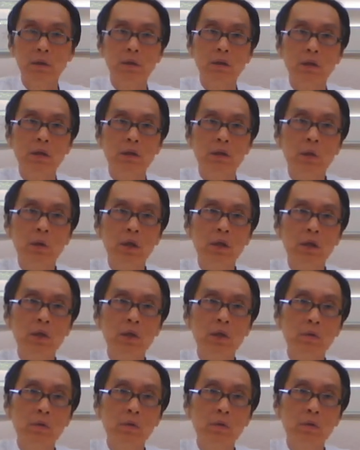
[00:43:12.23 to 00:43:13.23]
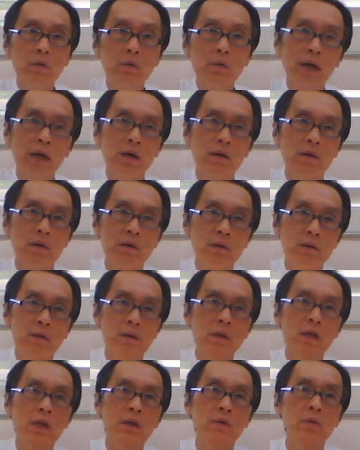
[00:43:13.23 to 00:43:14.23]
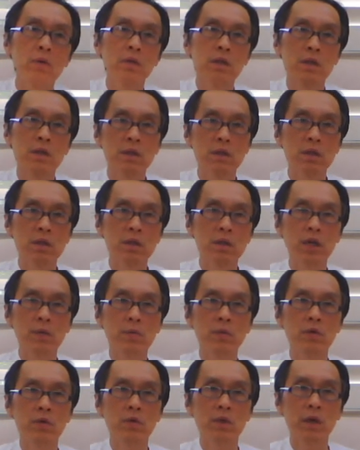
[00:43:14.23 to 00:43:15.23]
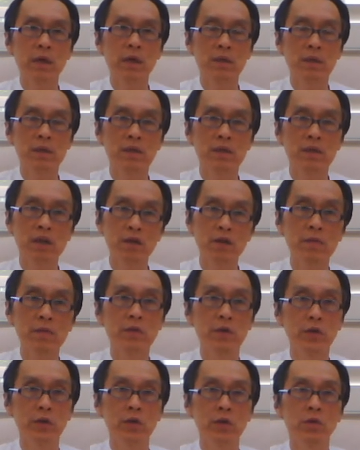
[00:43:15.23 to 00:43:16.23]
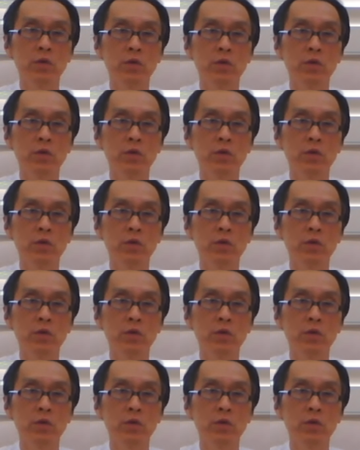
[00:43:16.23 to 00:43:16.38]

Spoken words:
You want to rely on thing which is stable and safe for you.